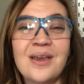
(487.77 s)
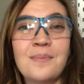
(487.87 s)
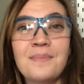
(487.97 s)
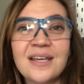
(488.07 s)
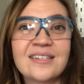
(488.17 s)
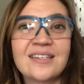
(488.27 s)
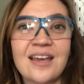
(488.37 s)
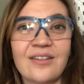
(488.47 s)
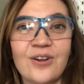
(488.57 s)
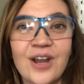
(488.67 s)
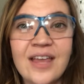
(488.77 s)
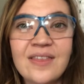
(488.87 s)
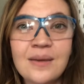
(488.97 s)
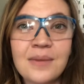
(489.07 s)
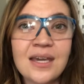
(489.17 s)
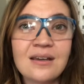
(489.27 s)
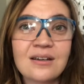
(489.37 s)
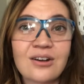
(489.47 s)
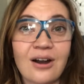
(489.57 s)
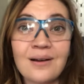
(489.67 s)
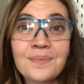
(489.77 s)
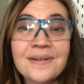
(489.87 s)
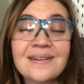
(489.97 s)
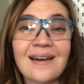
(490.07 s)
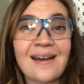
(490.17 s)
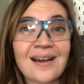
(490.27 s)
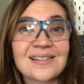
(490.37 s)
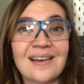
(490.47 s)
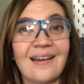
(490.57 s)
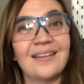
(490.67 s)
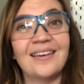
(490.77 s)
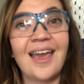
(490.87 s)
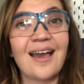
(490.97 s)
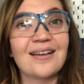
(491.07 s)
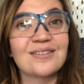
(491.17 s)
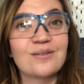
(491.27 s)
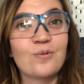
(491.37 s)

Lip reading: mix together and they make carbon dioxide gas,